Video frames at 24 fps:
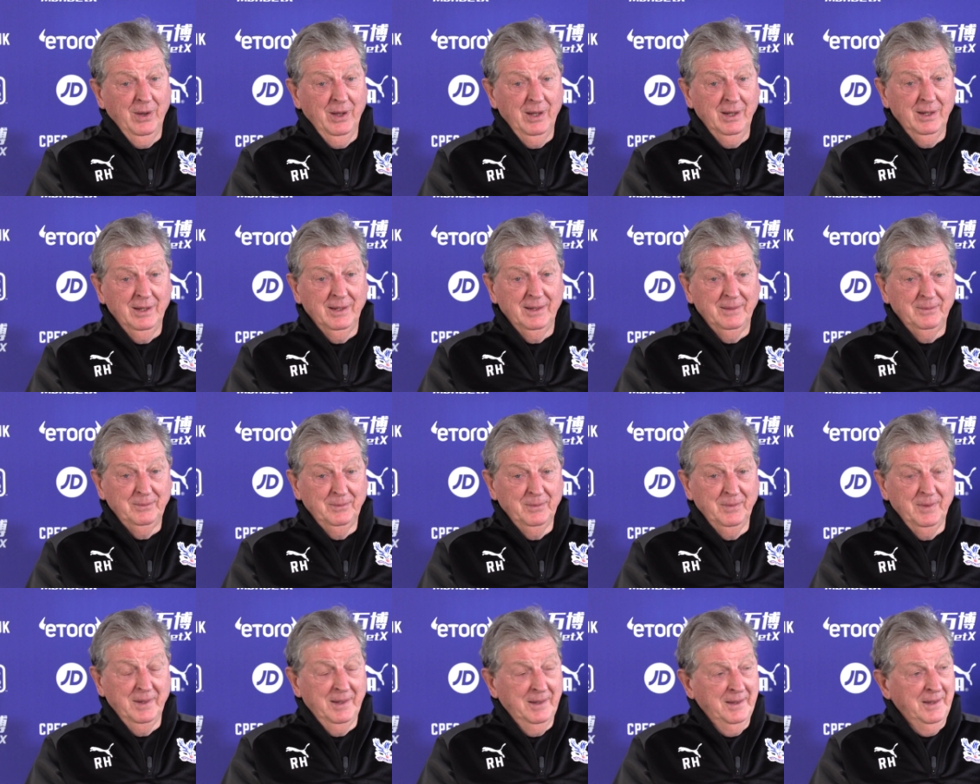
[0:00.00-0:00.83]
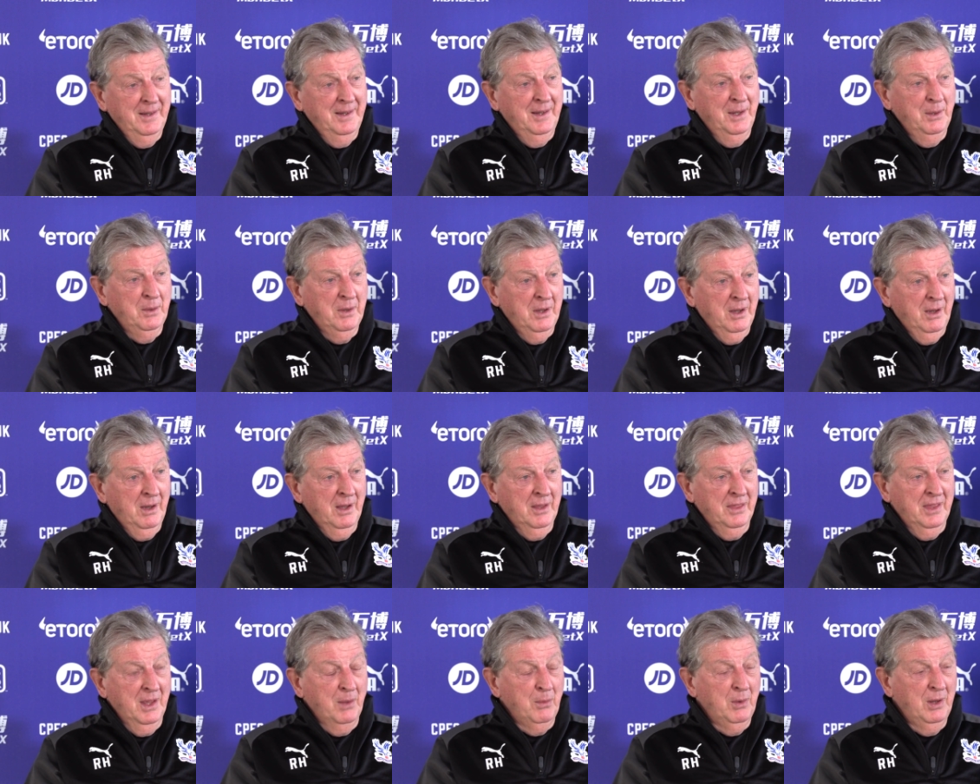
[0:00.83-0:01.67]
well,
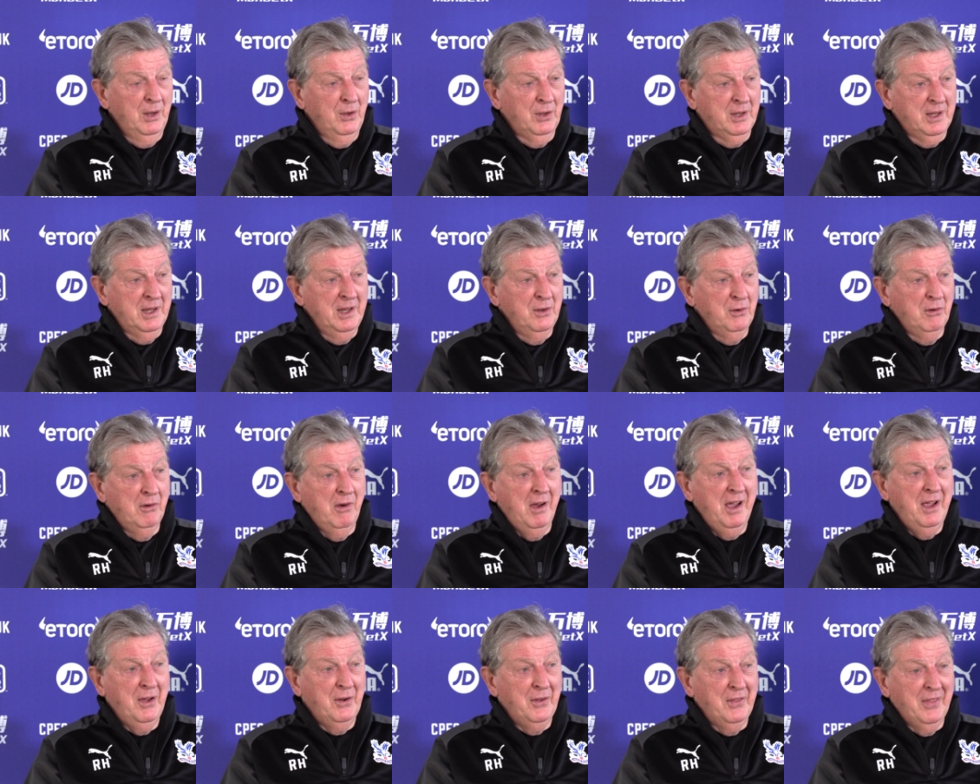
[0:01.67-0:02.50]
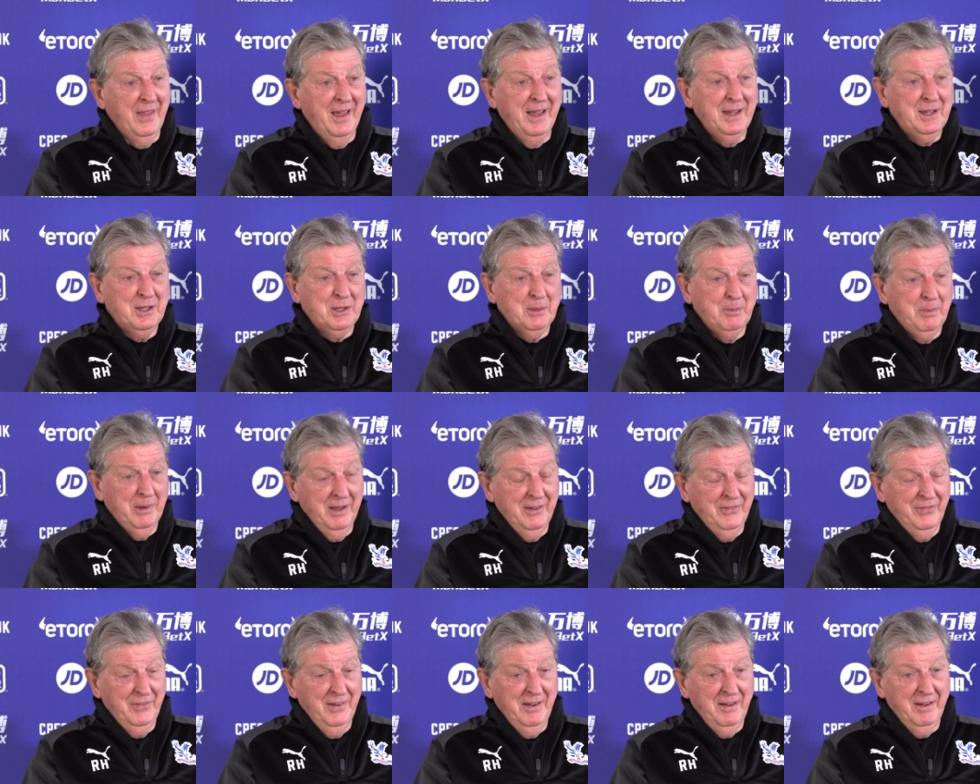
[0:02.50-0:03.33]
I, I, think we're looking all right on that, to be
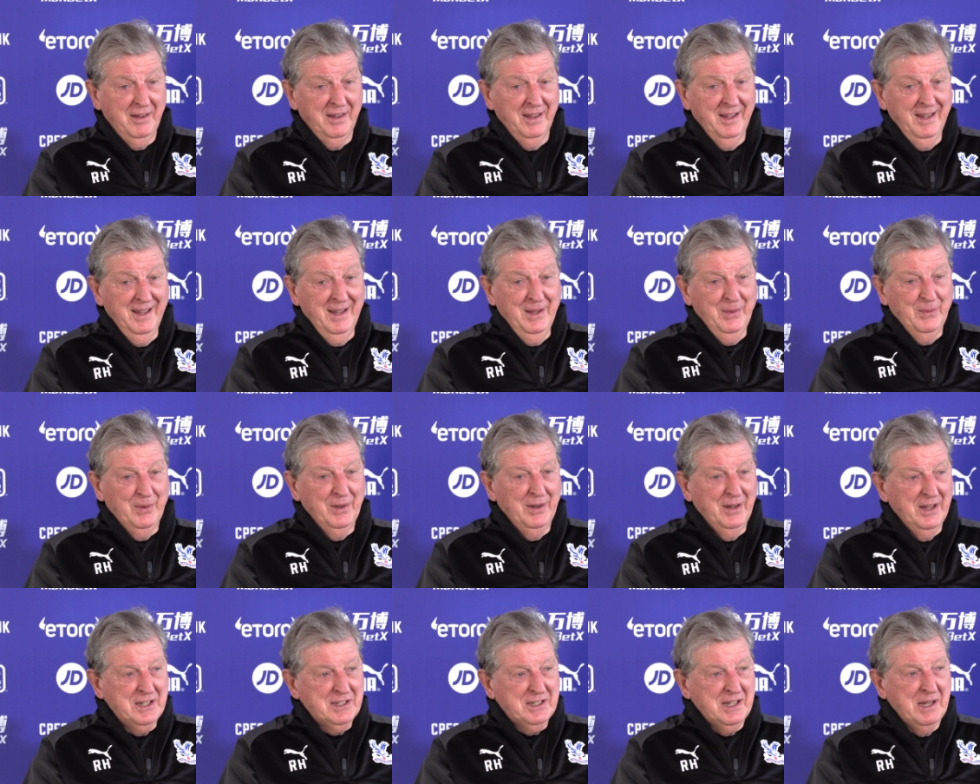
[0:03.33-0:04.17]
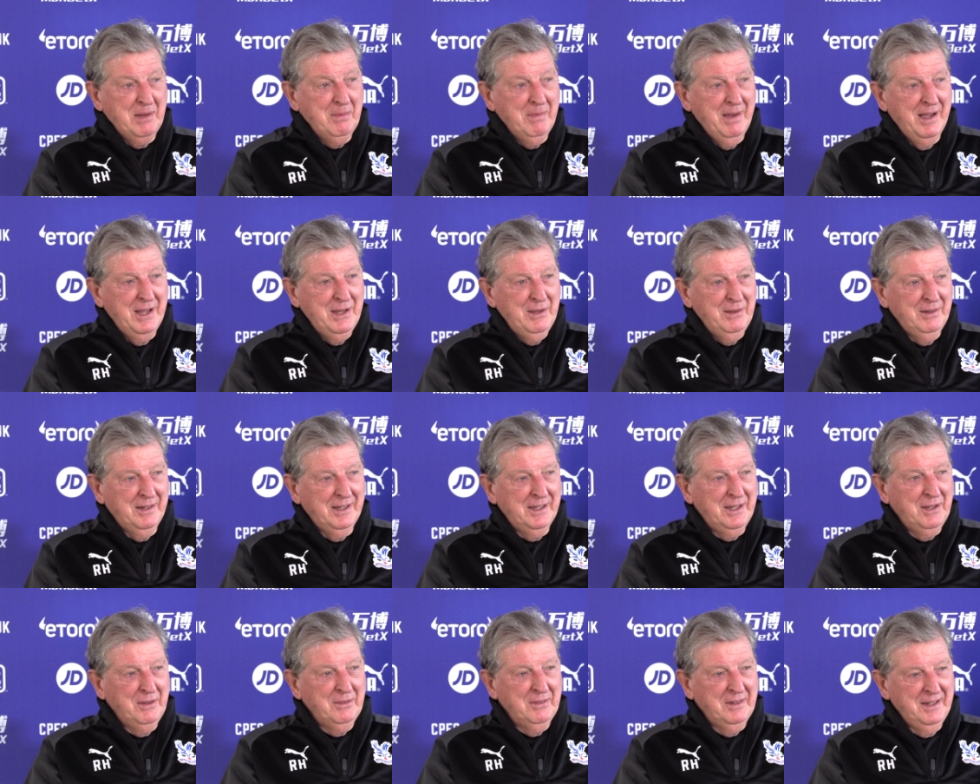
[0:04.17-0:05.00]
fair. When I see Manuel,
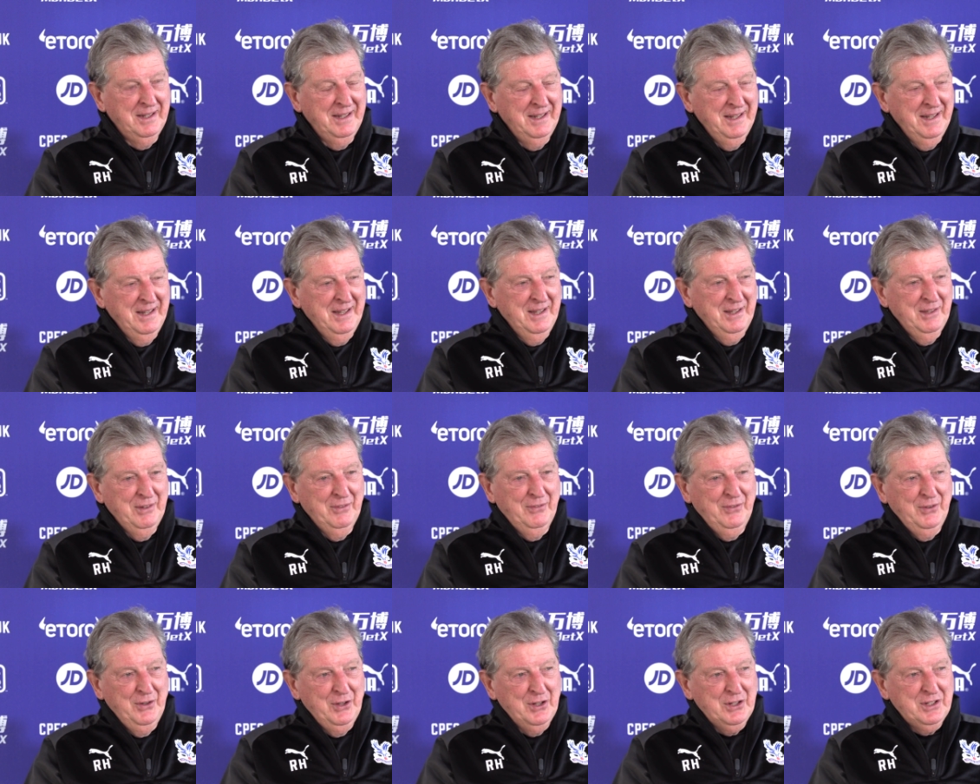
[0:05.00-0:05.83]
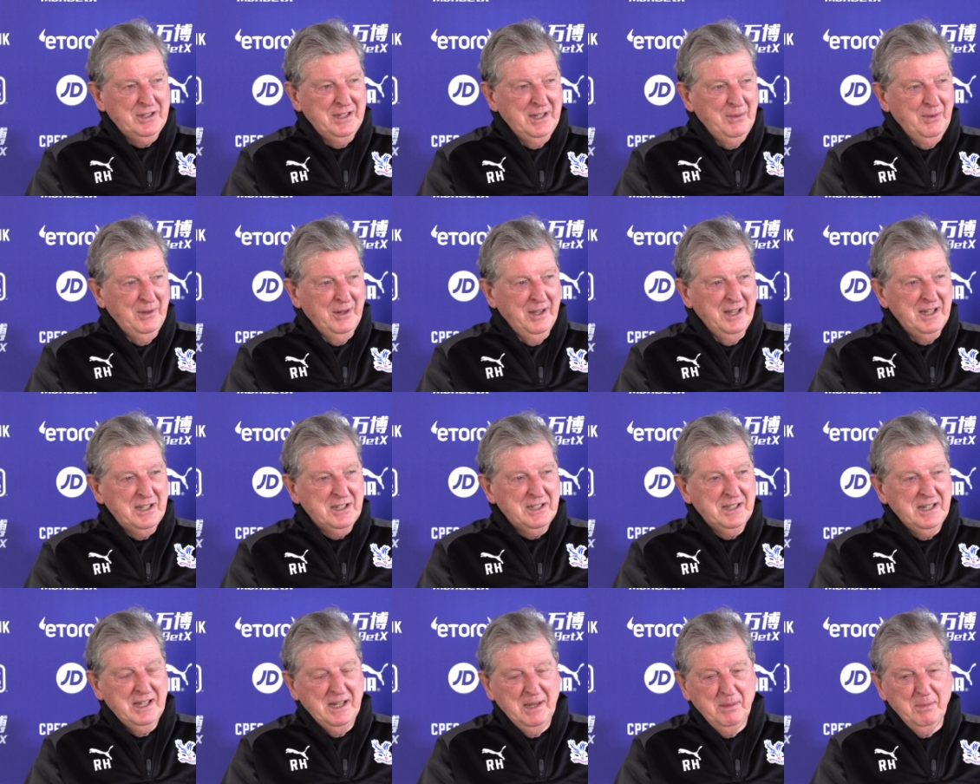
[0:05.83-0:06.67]
I don't. The first thing when I
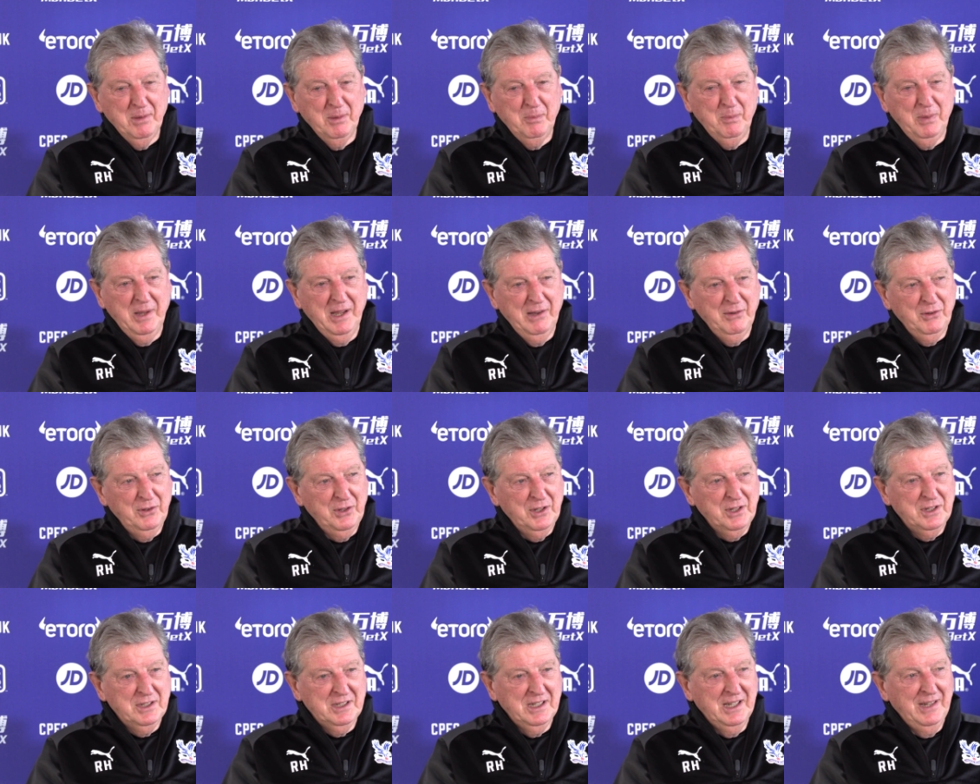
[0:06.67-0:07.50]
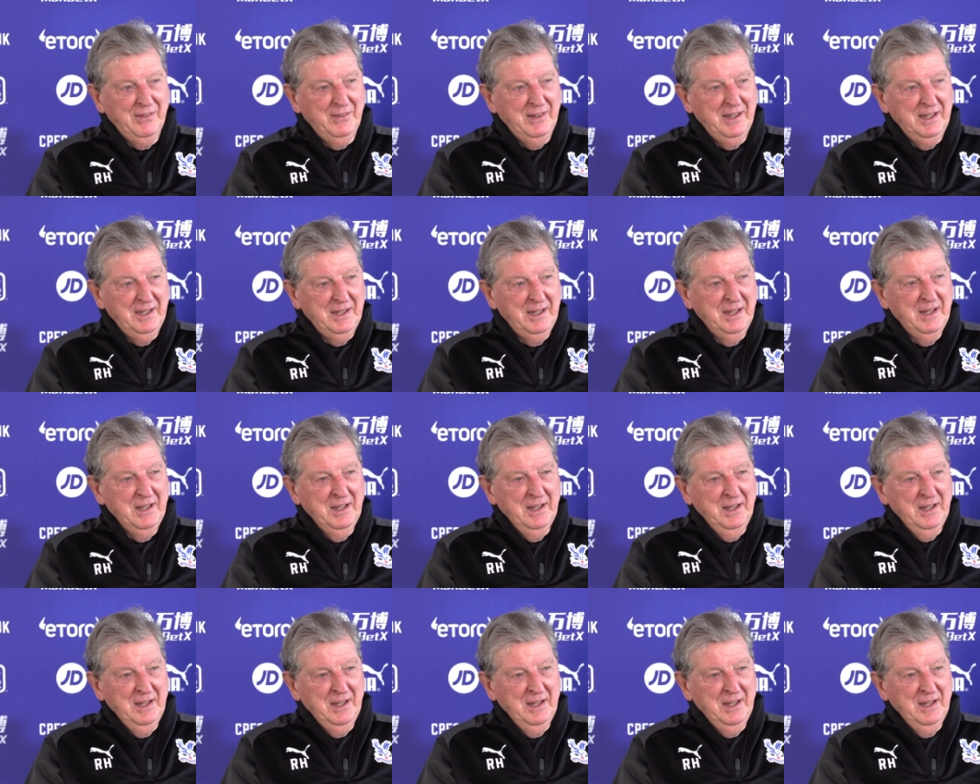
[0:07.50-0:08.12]
see him appear on the TV